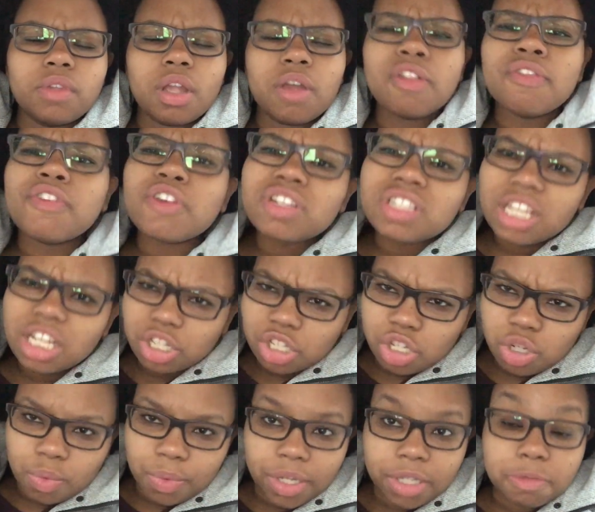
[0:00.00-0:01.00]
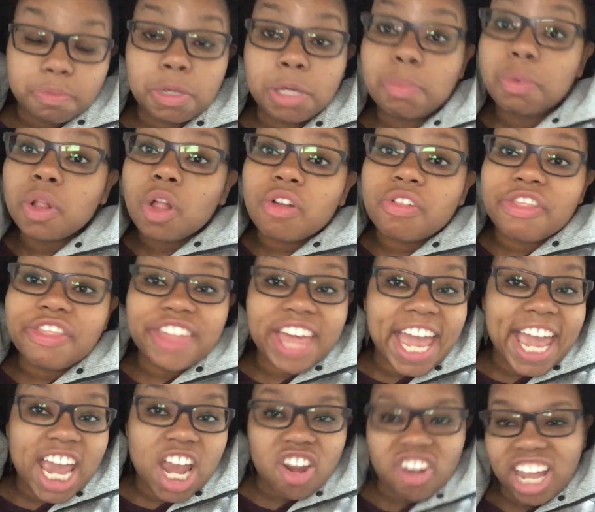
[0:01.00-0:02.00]
the first like 2 weeks, people are
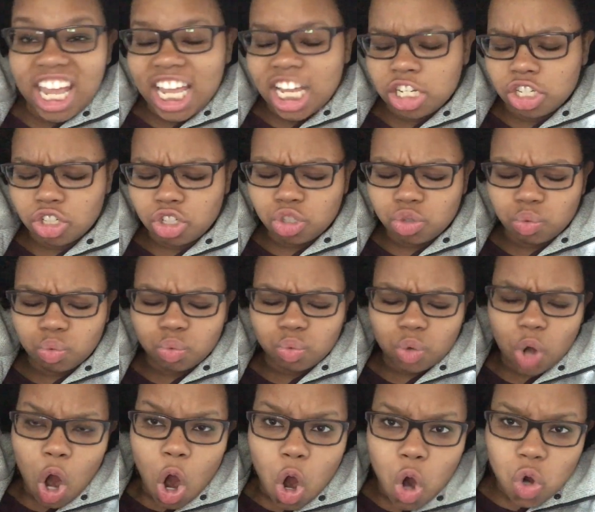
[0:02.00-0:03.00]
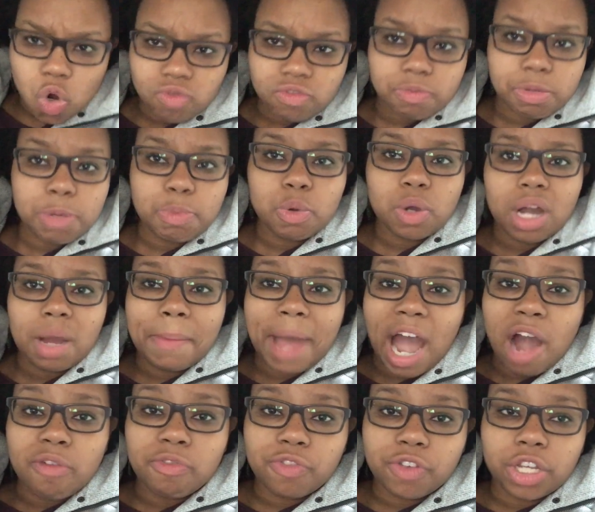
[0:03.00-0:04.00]
there in droves. People come
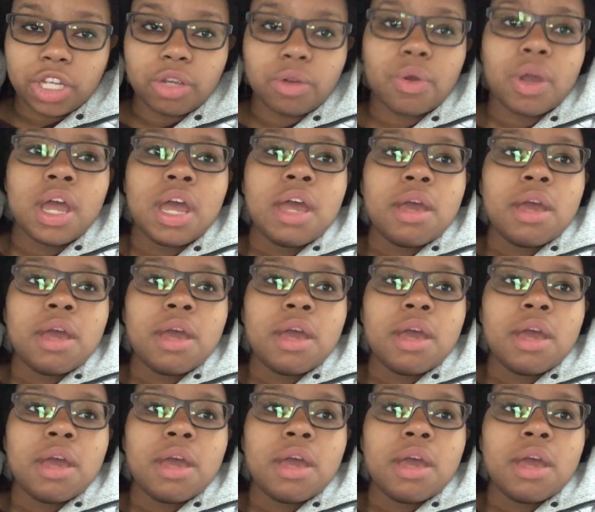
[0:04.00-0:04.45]
out for you.